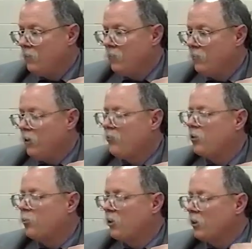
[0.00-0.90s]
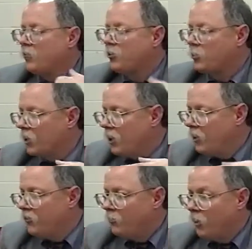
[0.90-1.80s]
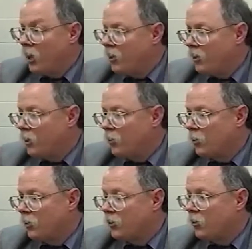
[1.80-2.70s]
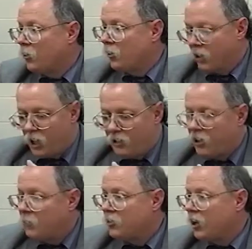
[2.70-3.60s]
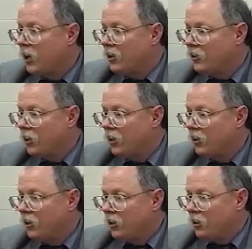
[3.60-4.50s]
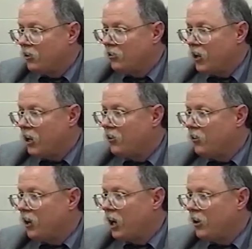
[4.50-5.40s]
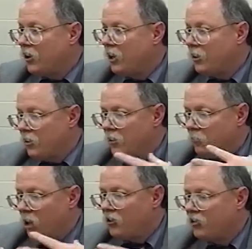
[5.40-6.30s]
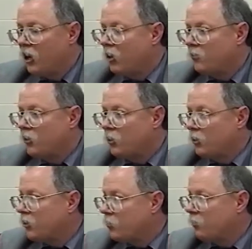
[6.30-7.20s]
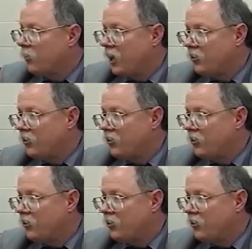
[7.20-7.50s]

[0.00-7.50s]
if this were, if this were a case of mine and I were going to court, an autopsy I had done, the standard that I need myself in order to provide